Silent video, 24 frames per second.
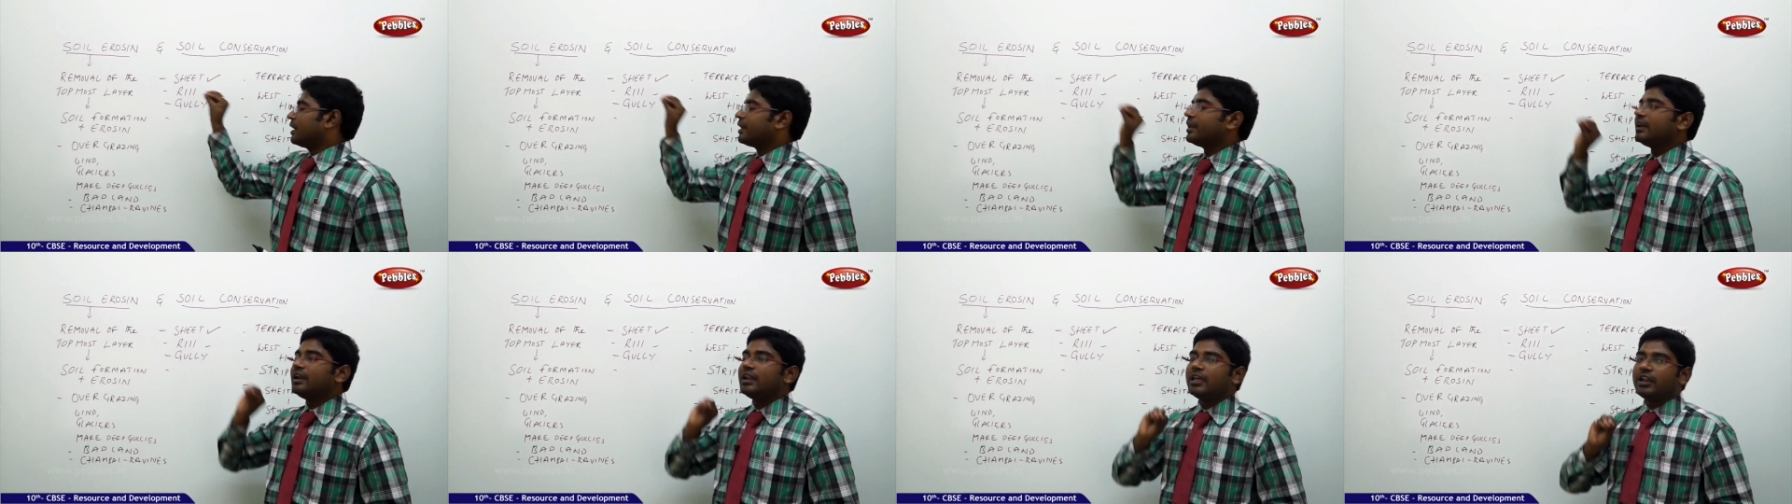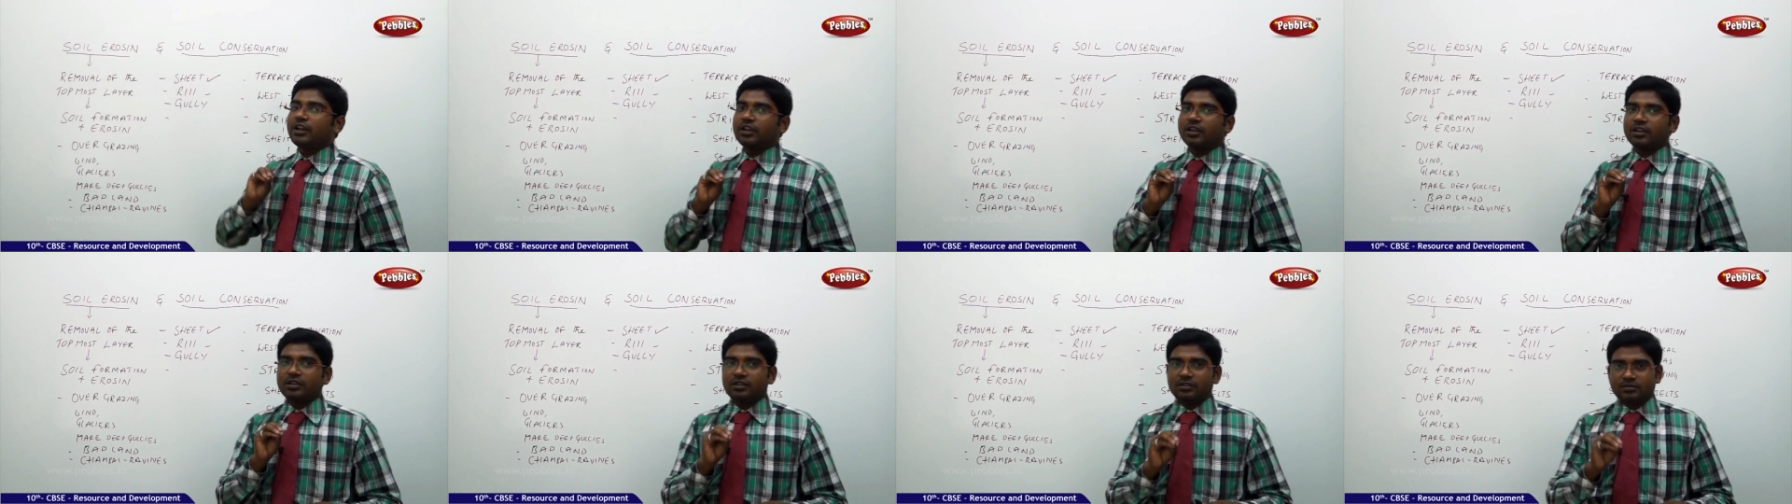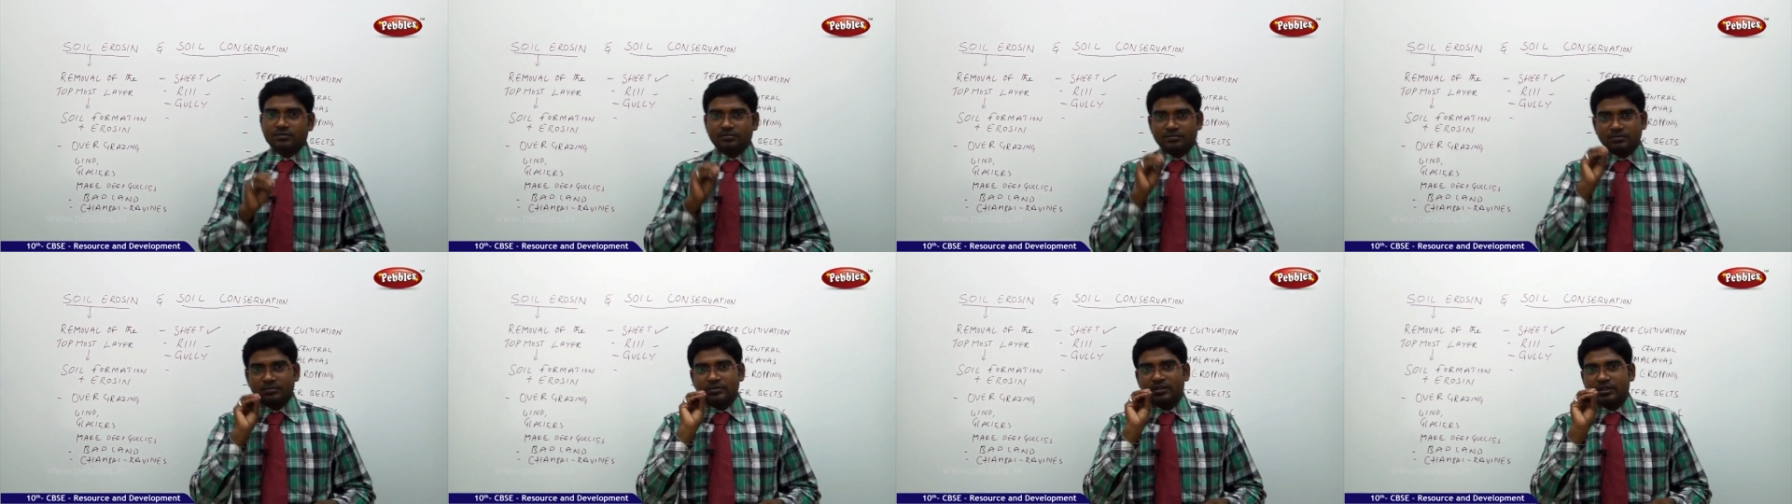rill, er
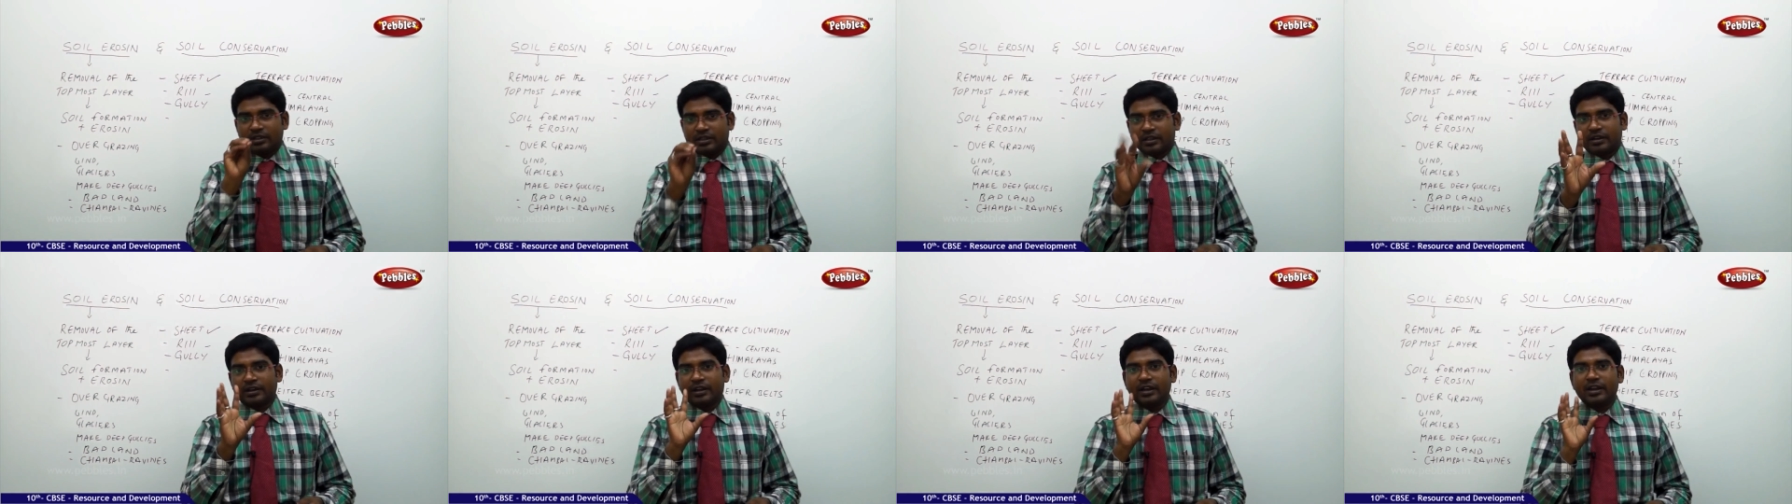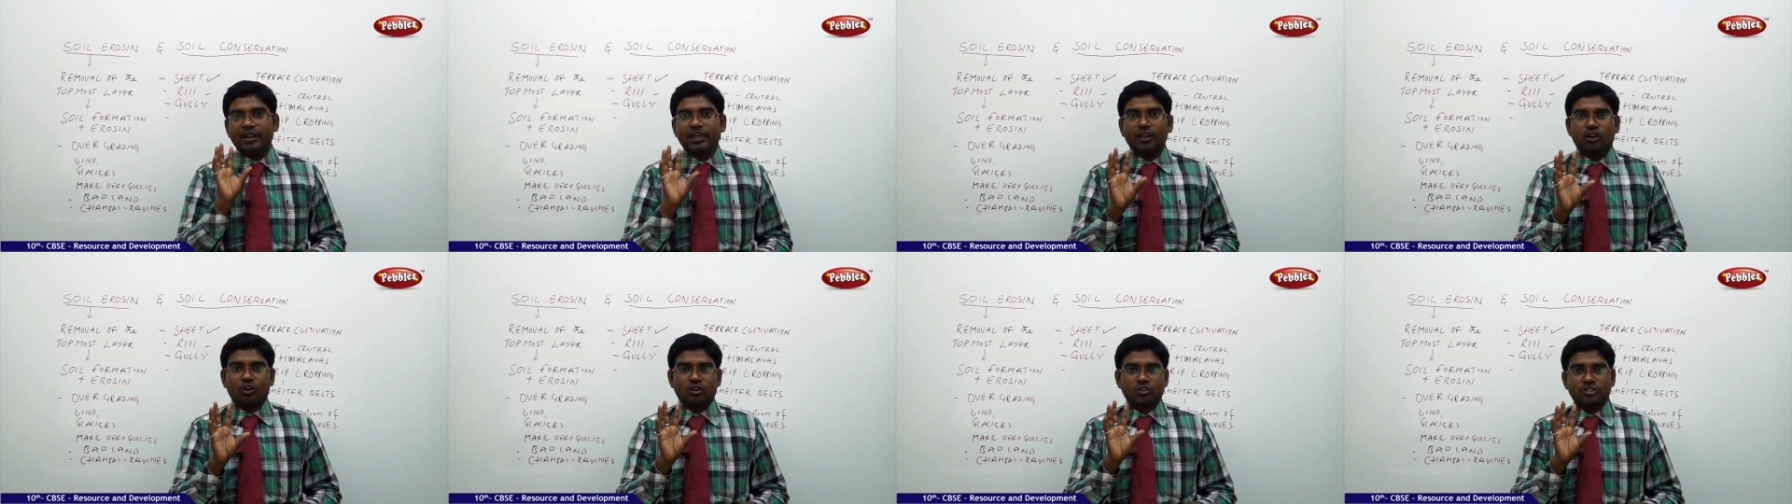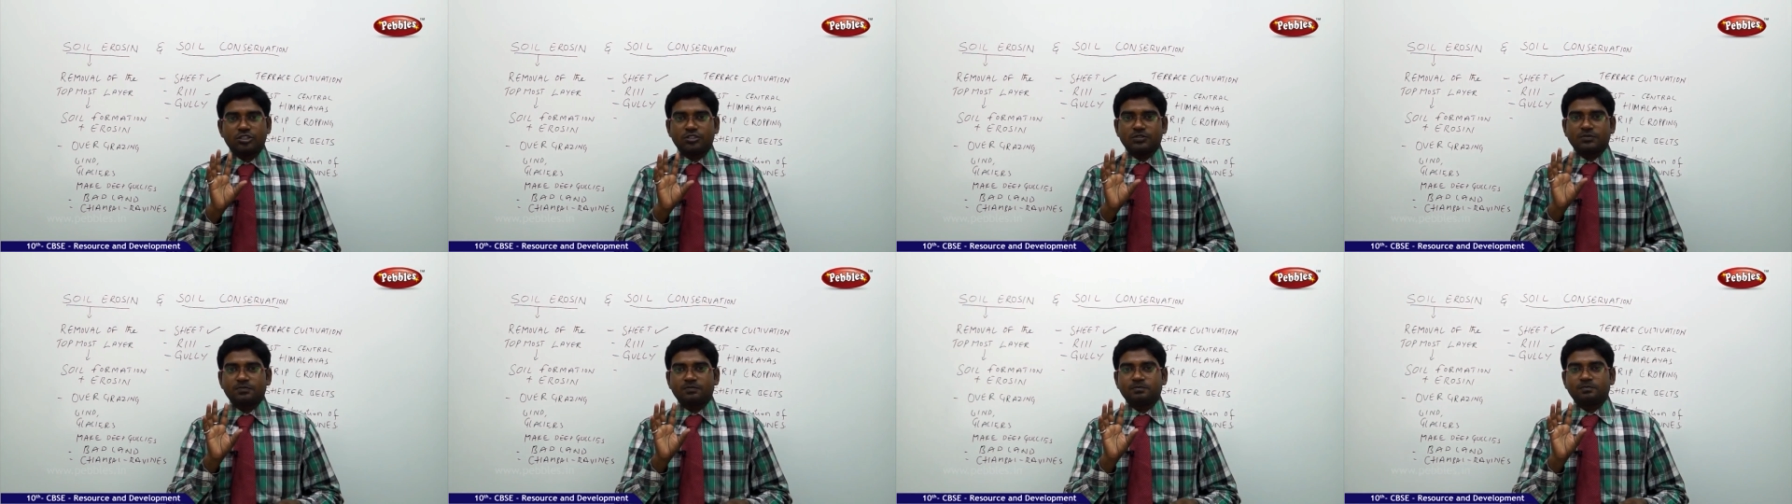rill
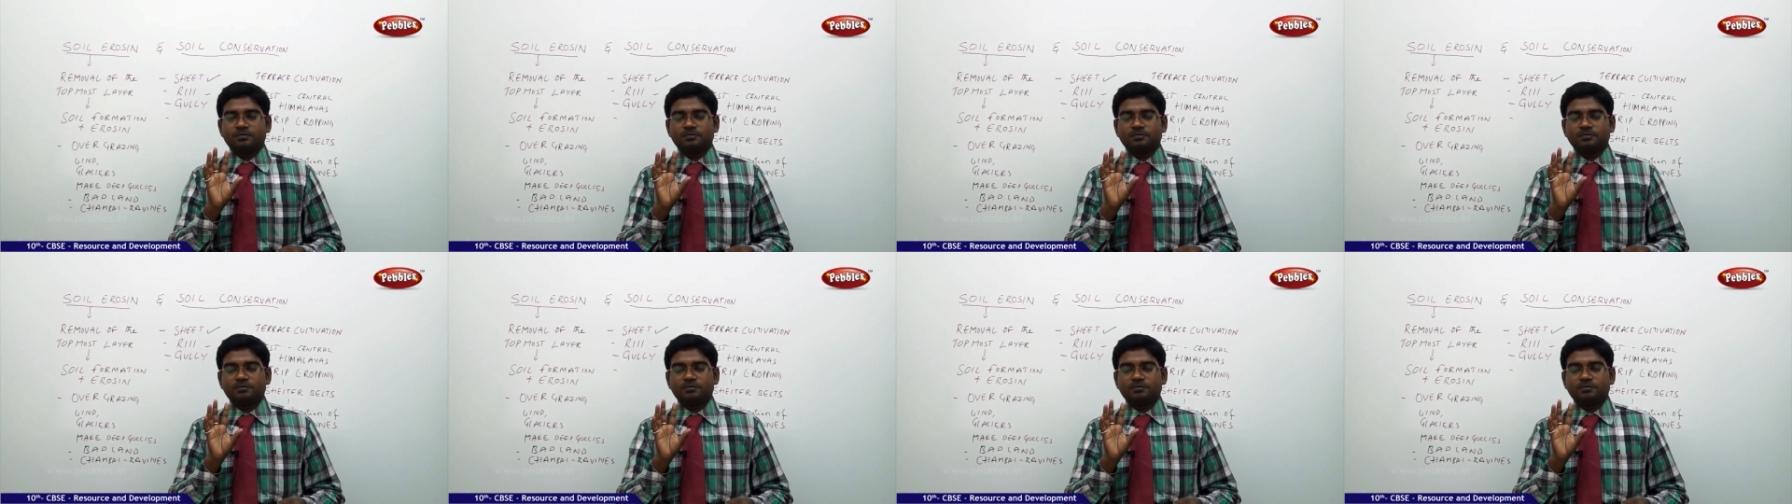erosion